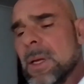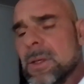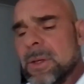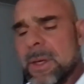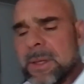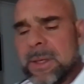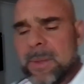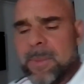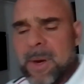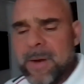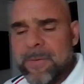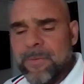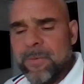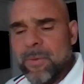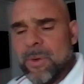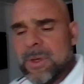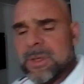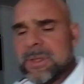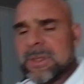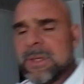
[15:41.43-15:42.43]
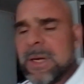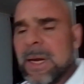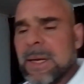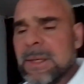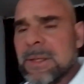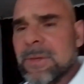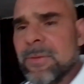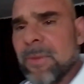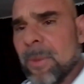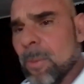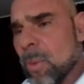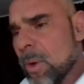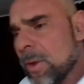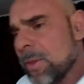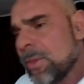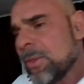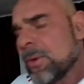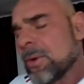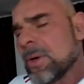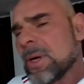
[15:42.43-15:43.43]
So I did my 4 sets from
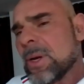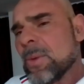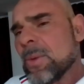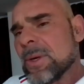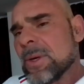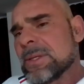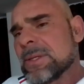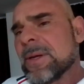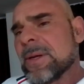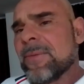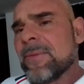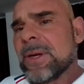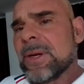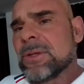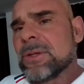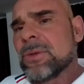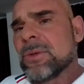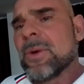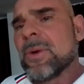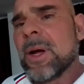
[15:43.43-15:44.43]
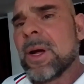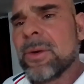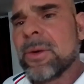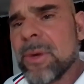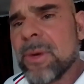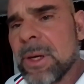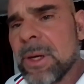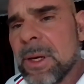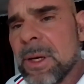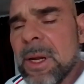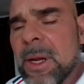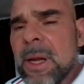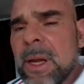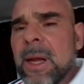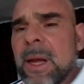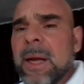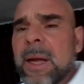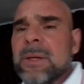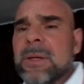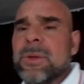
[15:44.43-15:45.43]
130, 170, 200,
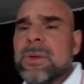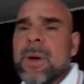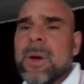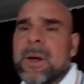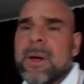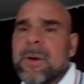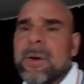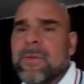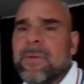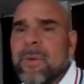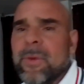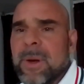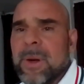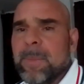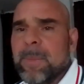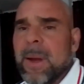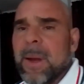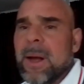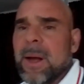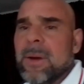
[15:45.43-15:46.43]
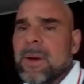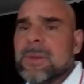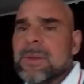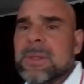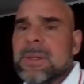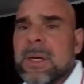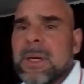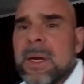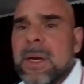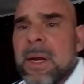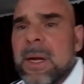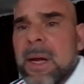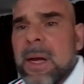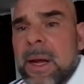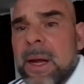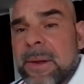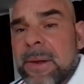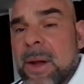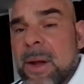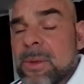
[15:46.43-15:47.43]
and 240 pounds.
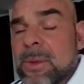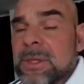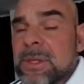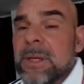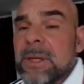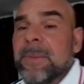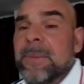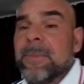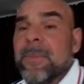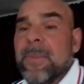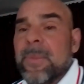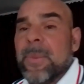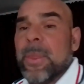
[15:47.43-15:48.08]
And that was it.